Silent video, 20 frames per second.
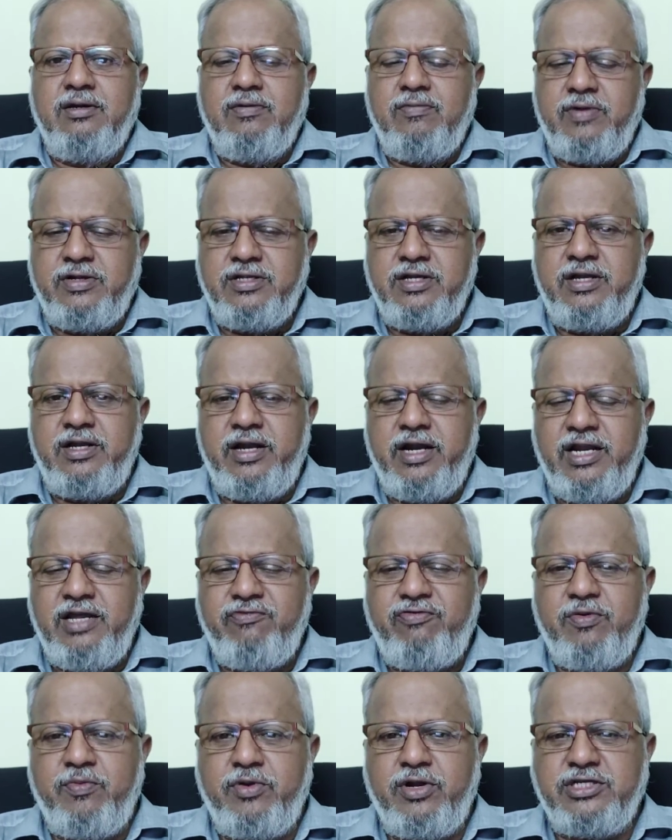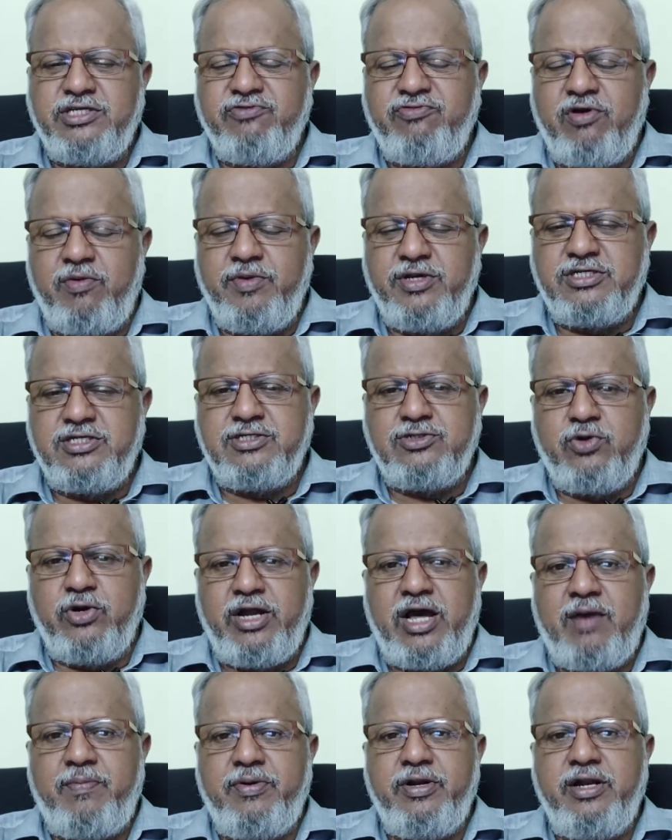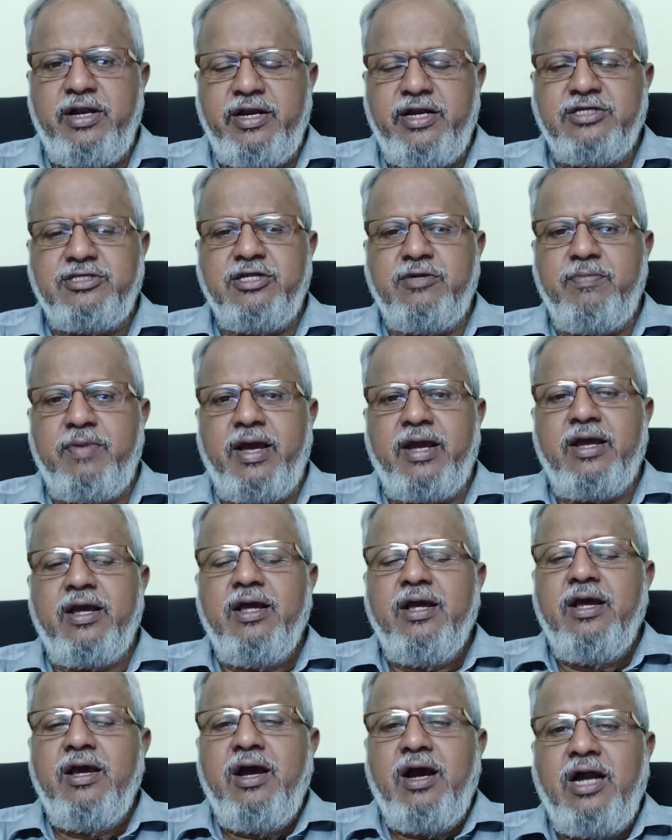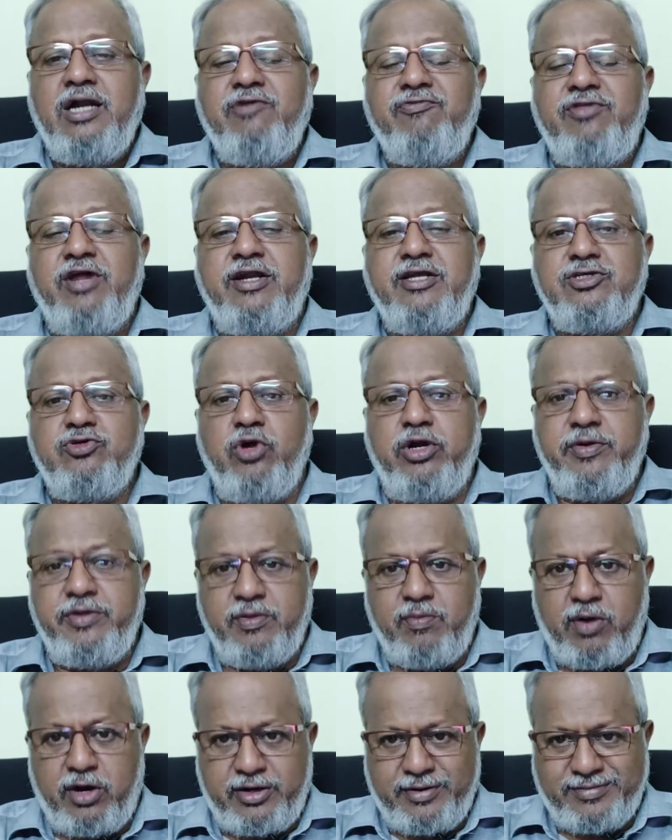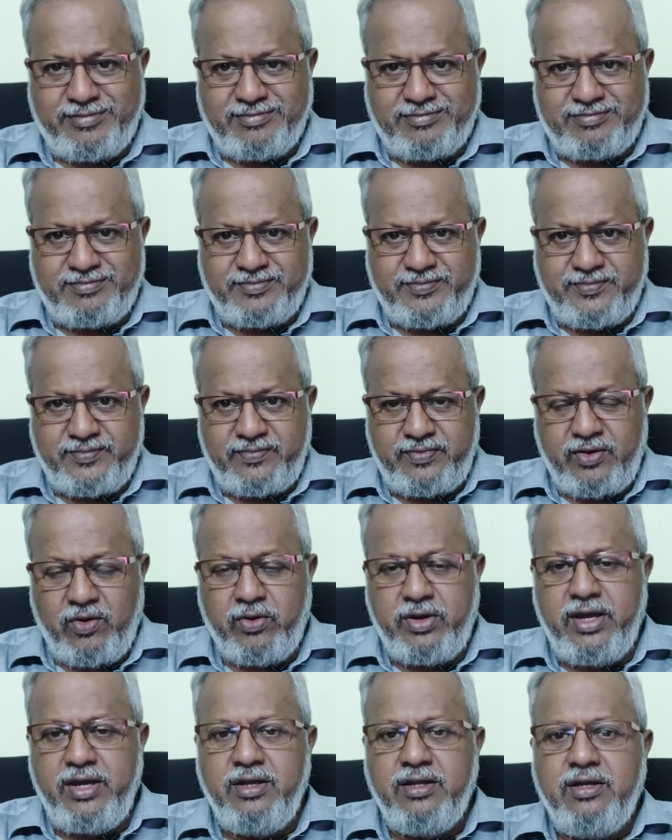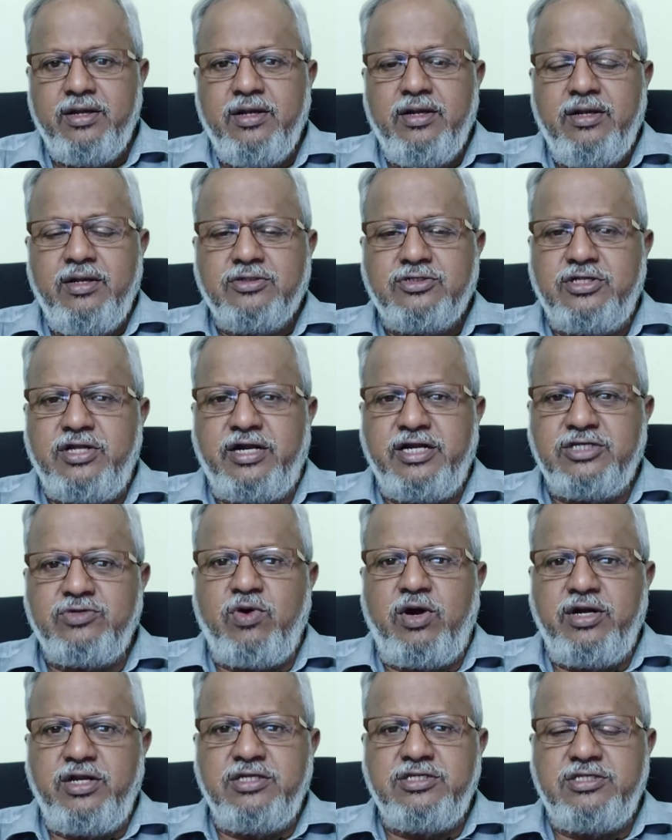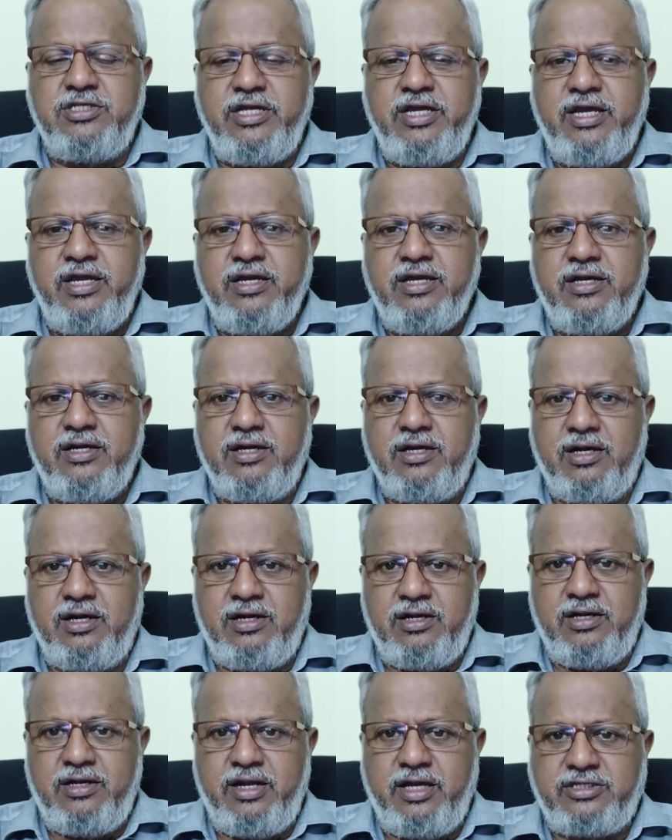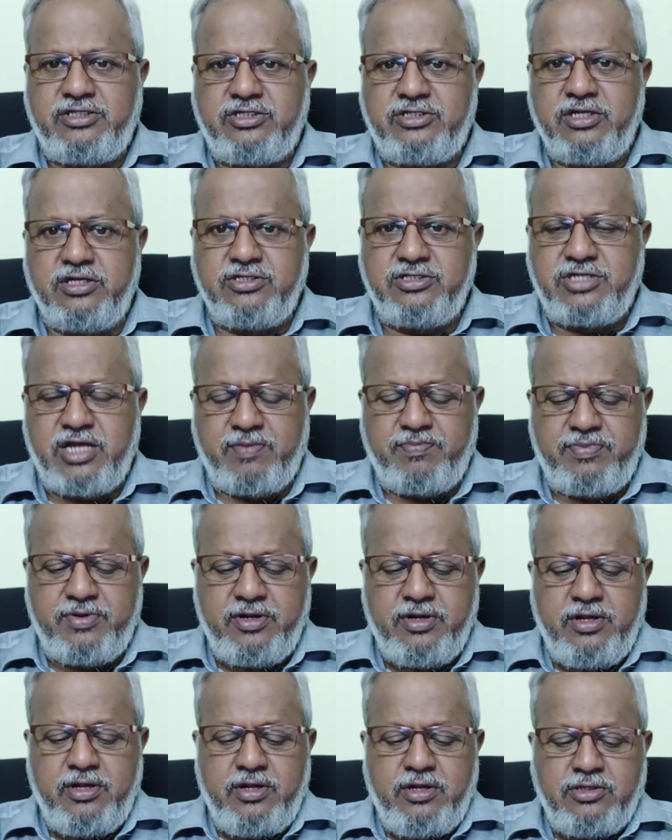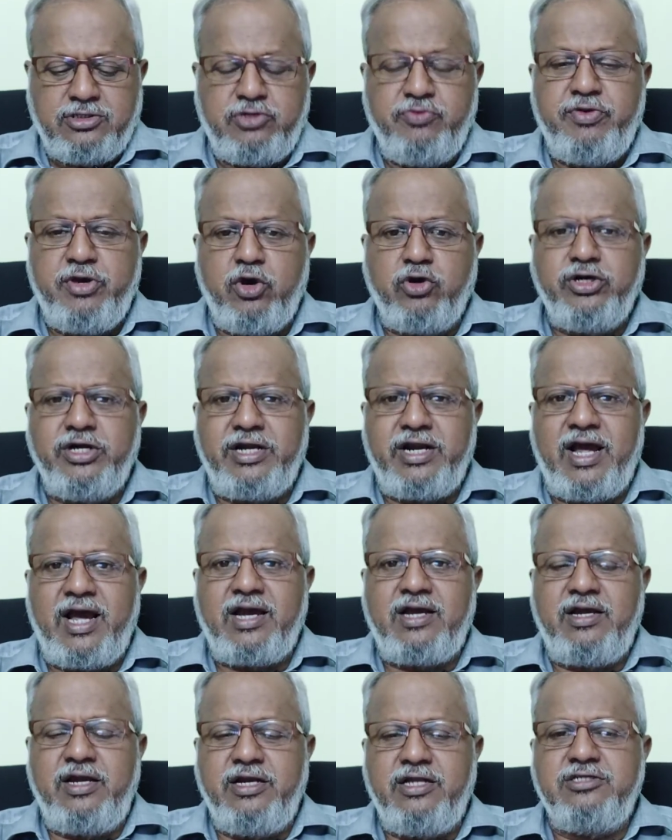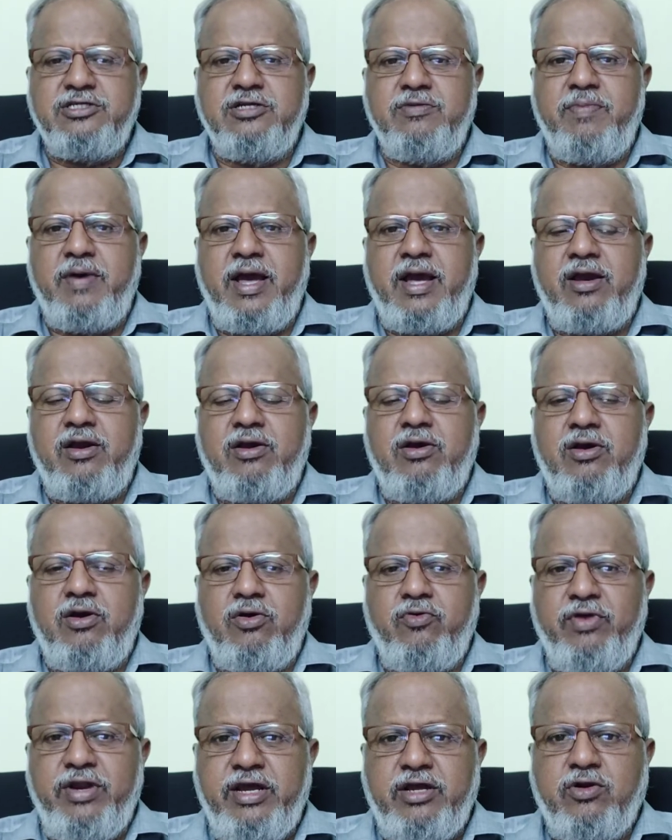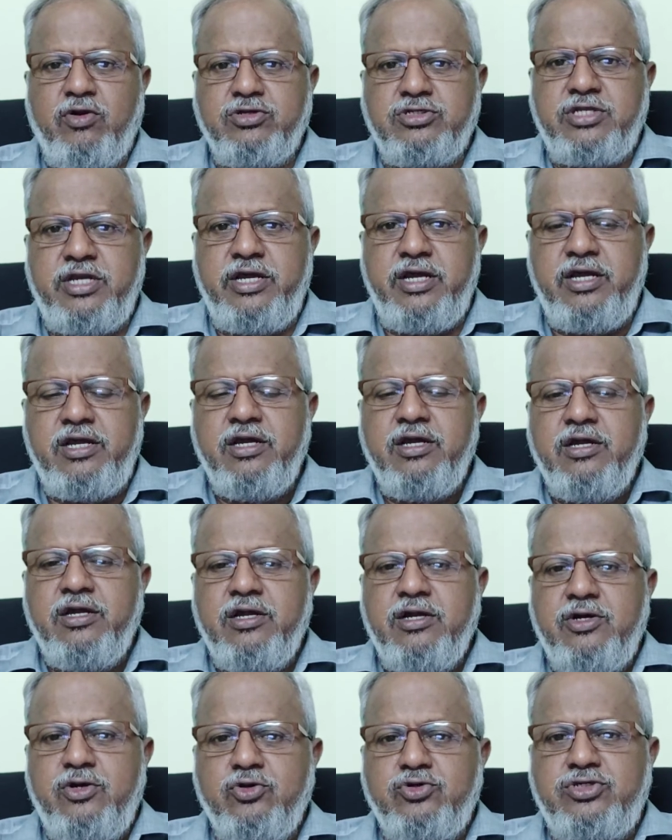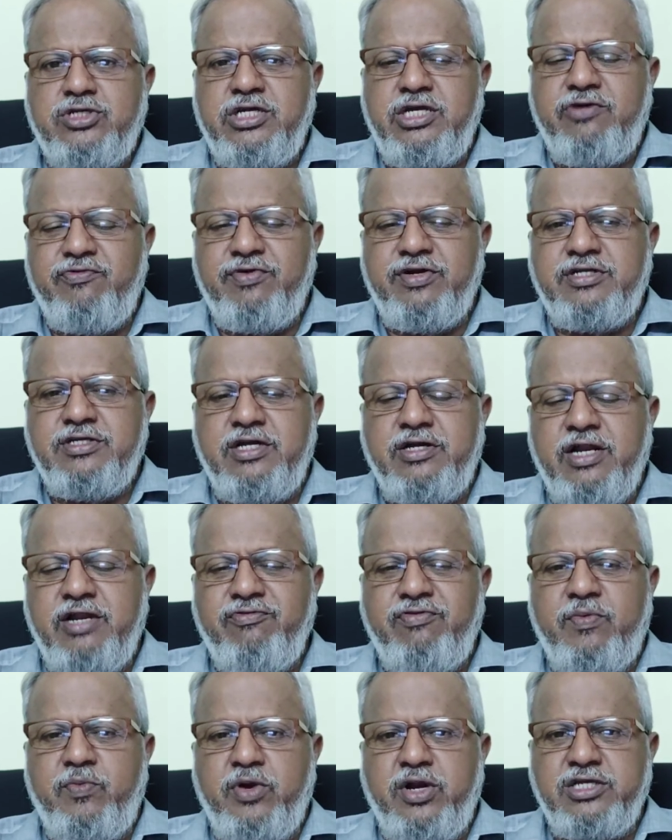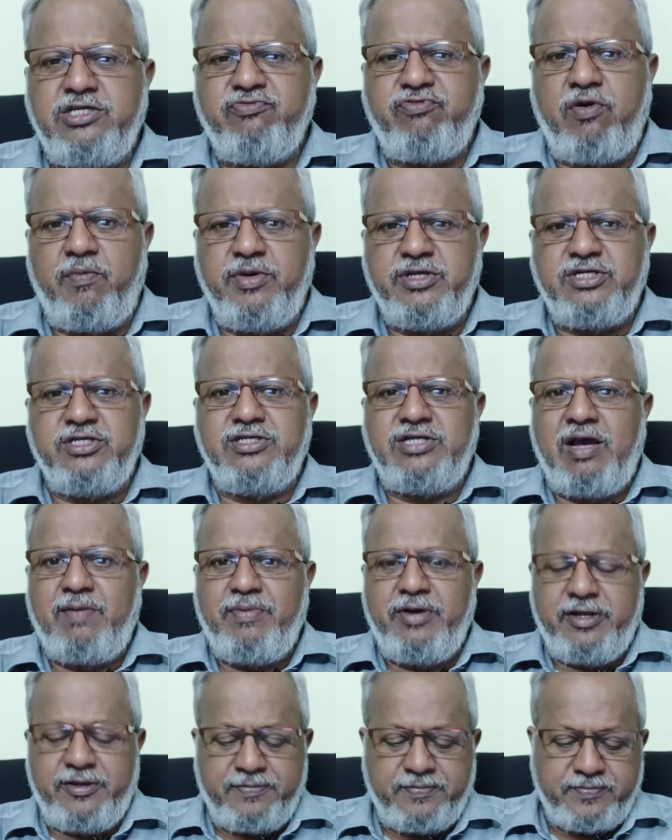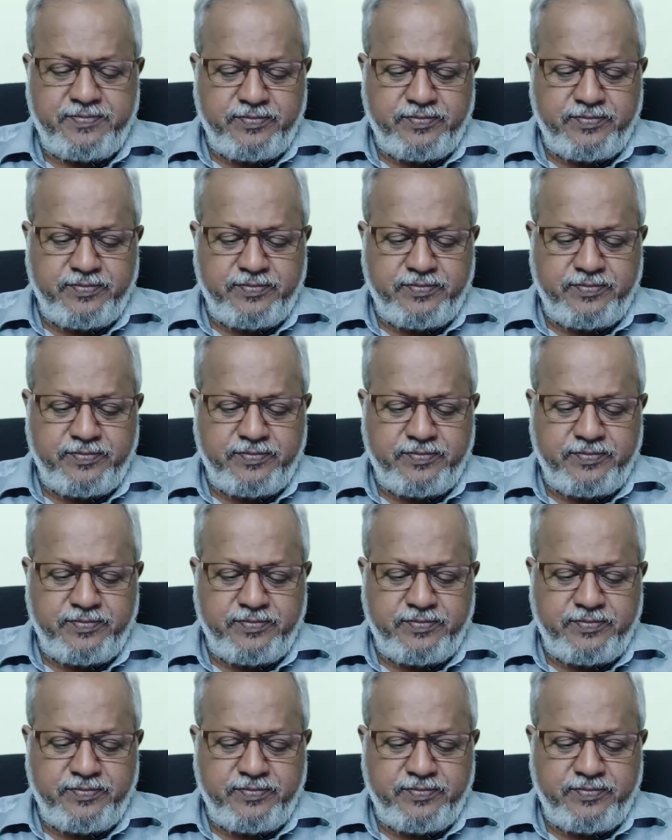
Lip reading: whether any Fibonacci formation is going to happen in IndusInd Bank and if that is going to be the bottom. Okay. So that is what is the next step. So we are going to track IndusInd Bank very closely to see if any Fibonacci formation is happening.